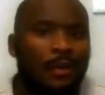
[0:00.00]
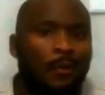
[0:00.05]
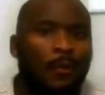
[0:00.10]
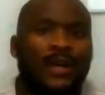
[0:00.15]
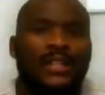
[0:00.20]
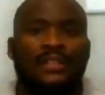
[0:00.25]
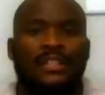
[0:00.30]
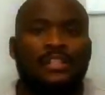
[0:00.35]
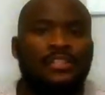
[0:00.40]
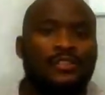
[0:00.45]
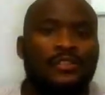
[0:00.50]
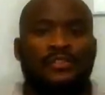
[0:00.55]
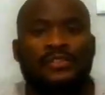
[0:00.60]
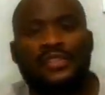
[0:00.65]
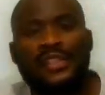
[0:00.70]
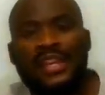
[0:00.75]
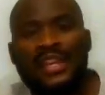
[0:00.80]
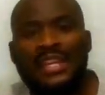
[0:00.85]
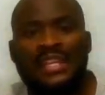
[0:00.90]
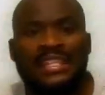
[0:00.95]
what the
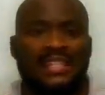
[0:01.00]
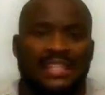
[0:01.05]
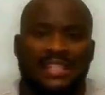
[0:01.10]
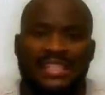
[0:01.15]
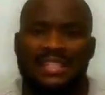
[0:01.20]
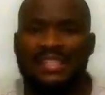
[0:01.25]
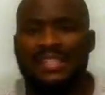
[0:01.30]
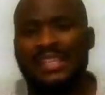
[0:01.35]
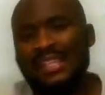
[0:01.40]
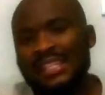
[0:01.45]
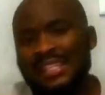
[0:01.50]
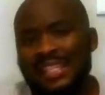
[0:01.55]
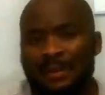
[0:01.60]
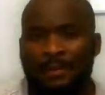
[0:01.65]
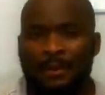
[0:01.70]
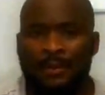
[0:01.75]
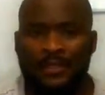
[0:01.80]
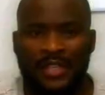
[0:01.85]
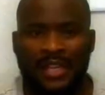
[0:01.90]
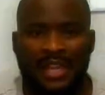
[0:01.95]
society says
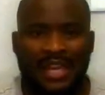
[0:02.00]
about